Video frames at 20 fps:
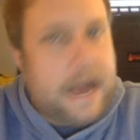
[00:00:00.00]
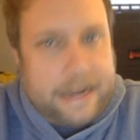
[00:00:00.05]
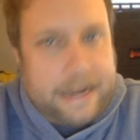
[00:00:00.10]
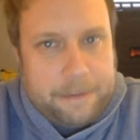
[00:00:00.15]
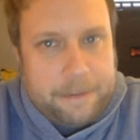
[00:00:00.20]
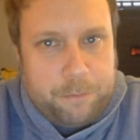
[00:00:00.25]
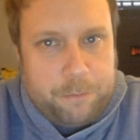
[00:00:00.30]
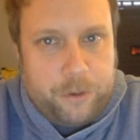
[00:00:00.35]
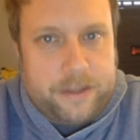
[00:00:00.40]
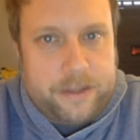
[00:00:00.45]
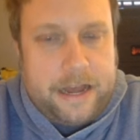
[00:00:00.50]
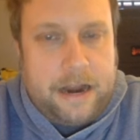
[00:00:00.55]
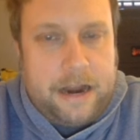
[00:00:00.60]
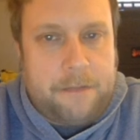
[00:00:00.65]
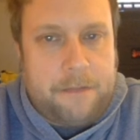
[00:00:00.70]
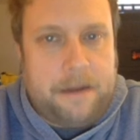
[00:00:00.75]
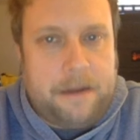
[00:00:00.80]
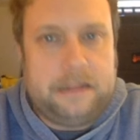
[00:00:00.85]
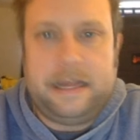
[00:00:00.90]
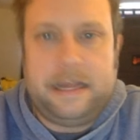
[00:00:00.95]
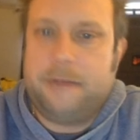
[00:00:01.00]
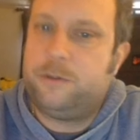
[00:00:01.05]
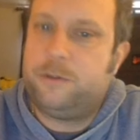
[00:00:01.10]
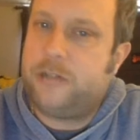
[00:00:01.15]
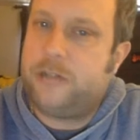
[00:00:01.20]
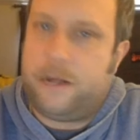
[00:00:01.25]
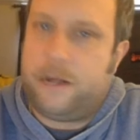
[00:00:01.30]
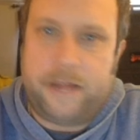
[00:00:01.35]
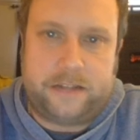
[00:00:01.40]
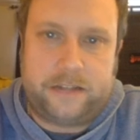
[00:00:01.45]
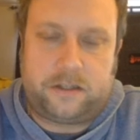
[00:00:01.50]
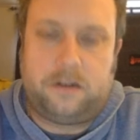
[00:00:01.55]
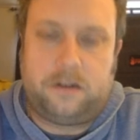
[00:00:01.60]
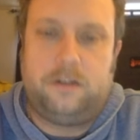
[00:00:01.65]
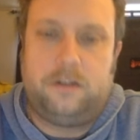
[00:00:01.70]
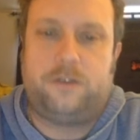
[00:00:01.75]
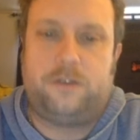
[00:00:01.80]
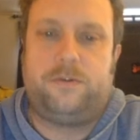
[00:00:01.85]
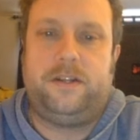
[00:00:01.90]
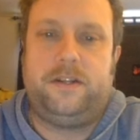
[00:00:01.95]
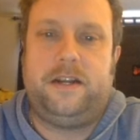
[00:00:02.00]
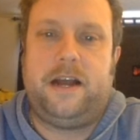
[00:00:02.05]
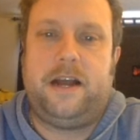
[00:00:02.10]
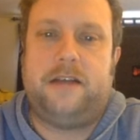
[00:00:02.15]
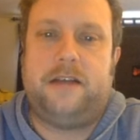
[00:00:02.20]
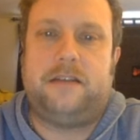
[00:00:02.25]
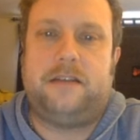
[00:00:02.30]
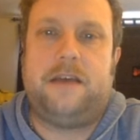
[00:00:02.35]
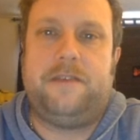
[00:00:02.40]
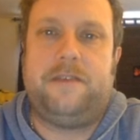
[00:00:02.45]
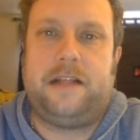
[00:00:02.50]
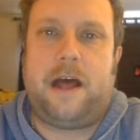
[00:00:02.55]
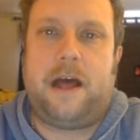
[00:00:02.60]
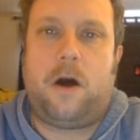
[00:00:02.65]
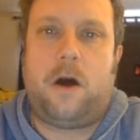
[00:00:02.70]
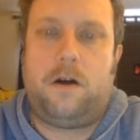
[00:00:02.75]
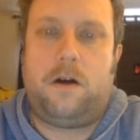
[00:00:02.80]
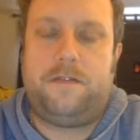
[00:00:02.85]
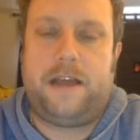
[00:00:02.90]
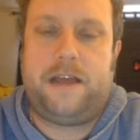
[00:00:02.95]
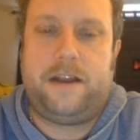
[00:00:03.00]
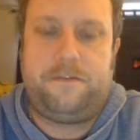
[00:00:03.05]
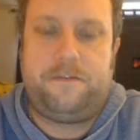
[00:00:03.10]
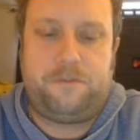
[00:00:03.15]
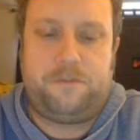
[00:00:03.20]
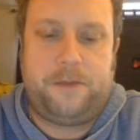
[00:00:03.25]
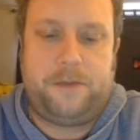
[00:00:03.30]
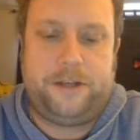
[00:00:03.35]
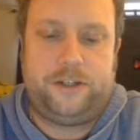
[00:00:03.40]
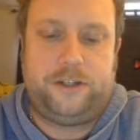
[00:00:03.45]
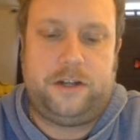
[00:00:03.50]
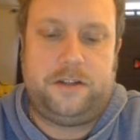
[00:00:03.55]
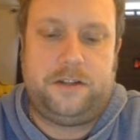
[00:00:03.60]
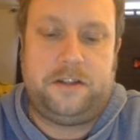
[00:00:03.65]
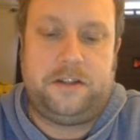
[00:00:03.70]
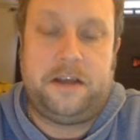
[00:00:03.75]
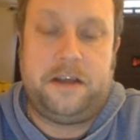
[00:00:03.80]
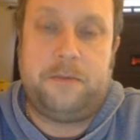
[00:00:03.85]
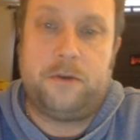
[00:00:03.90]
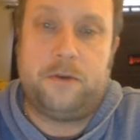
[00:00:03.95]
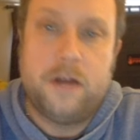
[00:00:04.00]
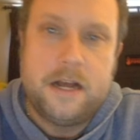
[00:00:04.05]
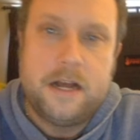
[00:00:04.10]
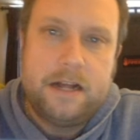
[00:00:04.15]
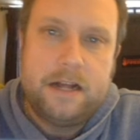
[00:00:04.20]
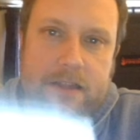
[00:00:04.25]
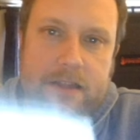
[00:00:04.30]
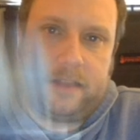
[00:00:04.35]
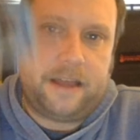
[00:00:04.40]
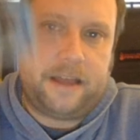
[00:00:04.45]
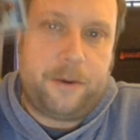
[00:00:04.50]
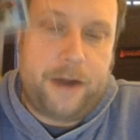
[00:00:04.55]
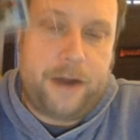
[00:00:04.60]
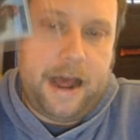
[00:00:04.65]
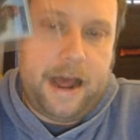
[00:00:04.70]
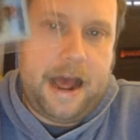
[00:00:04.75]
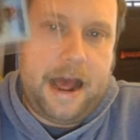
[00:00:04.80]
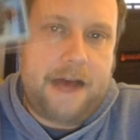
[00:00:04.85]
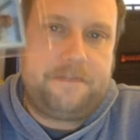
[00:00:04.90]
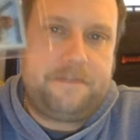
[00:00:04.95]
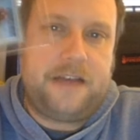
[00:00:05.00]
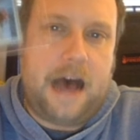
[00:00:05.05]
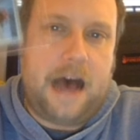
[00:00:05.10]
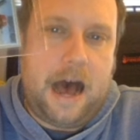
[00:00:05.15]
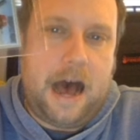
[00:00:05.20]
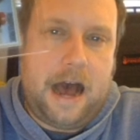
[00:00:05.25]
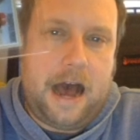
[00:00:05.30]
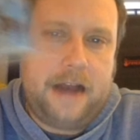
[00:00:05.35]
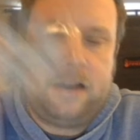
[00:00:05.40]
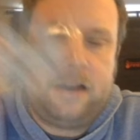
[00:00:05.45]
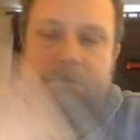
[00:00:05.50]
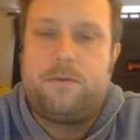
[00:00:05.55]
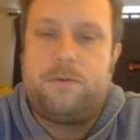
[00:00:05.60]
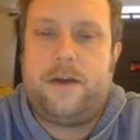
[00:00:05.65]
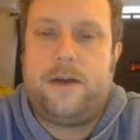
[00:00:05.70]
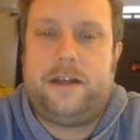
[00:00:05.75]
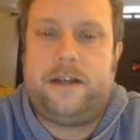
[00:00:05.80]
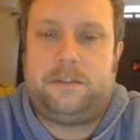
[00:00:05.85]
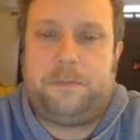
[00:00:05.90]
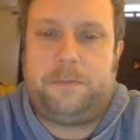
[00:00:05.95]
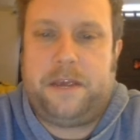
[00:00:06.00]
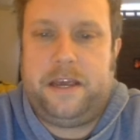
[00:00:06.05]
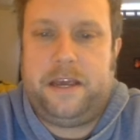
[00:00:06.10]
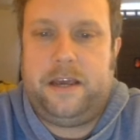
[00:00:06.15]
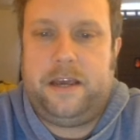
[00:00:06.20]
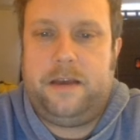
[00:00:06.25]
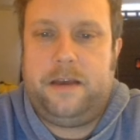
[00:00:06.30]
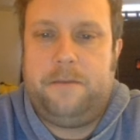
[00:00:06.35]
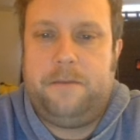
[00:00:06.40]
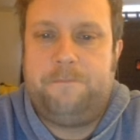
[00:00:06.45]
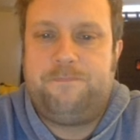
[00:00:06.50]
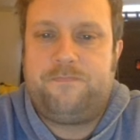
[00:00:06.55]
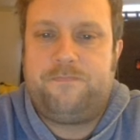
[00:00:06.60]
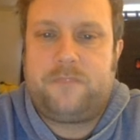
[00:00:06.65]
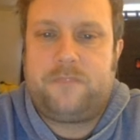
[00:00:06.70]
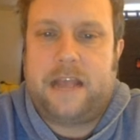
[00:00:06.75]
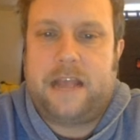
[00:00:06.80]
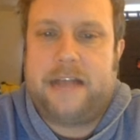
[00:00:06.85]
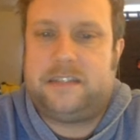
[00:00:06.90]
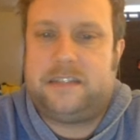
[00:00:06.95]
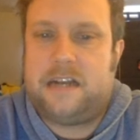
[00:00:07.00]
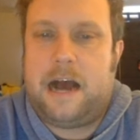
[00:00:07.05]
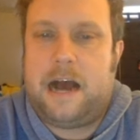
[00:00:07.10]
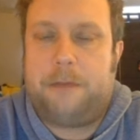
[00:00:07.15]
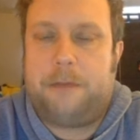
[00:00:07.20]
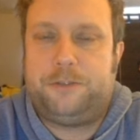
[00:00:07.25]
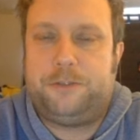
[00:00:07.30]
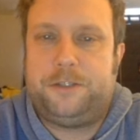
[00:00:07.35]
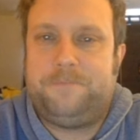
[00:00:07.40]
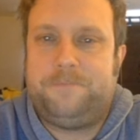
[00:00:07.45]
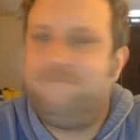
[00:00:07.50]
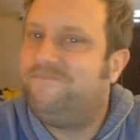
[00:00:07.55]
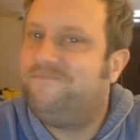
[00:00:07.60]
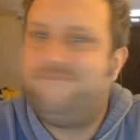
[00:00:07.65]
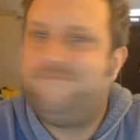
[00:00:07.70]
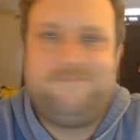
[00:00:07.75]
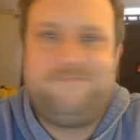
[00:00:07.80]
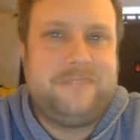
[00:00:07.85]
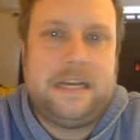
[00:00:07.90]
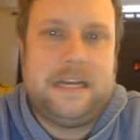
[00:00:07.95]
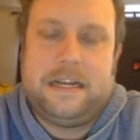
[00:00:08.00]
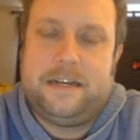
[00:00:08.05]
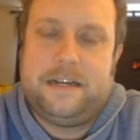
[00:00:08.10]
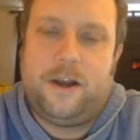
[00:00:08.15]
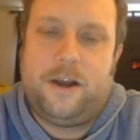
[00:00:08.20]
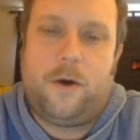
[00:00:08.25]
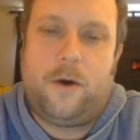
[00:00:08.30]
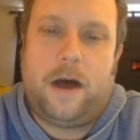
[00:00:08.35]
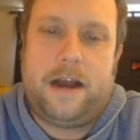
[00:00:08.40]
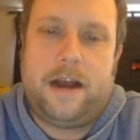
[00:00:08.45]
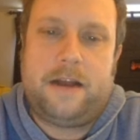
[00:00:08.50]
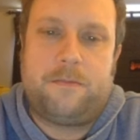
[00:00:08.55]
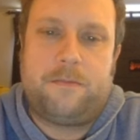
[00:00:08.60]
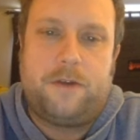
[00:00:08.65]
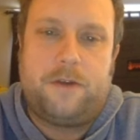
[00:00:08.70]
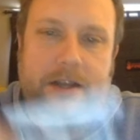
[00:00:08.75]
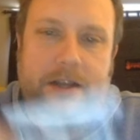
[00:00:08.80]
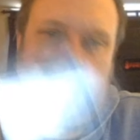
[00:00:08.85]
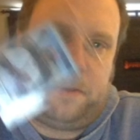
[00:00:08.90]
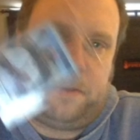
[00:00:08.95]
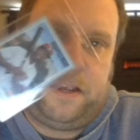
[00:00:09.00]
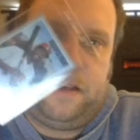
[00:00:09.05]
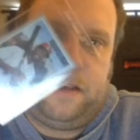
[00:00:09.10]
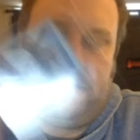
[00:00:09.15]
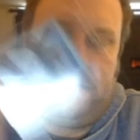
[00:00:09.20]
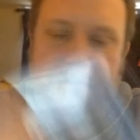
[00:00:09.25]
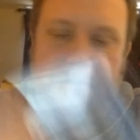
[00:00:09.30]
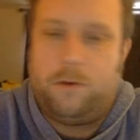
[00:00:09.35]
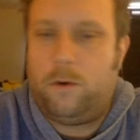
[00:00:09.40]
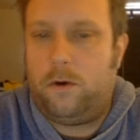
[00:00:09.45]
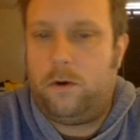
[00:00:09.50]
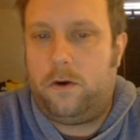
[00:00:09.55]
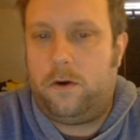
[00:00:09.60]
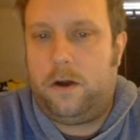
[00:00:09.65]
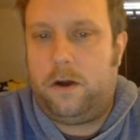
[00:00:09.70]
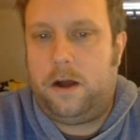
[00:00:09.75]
put that on my label now. That's going to look really nice having all of that information on the label, that they would have the high number SP as an option. No high number SP for